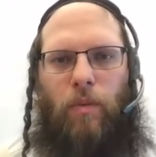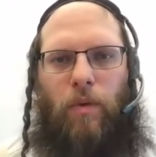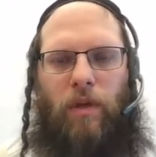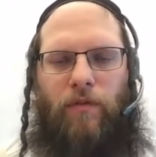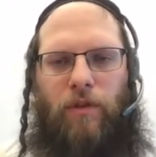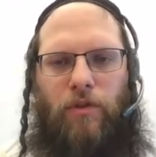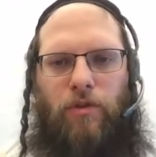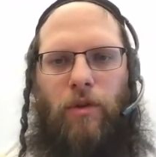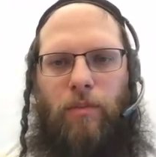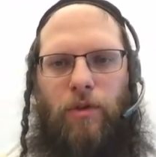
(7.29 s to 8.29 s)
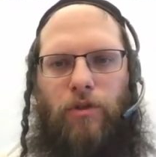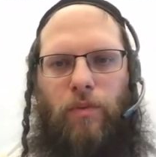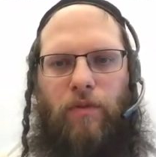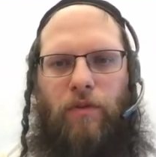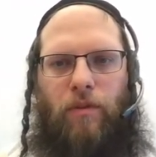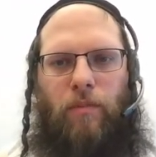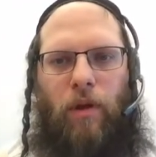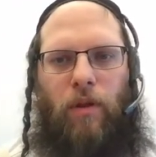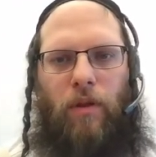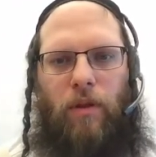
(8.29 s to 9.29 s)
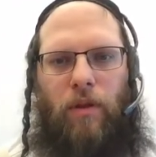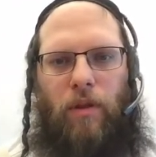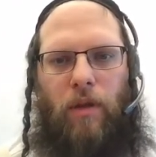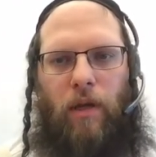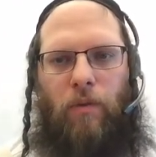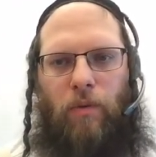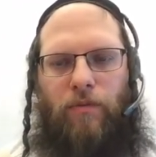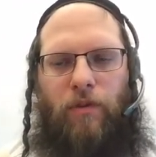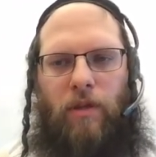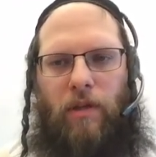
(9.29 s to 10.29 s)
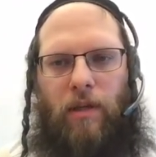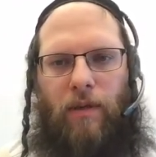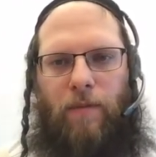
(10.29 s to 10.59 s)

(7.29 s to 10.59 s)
We're given two numbers, one for the month and one for the day.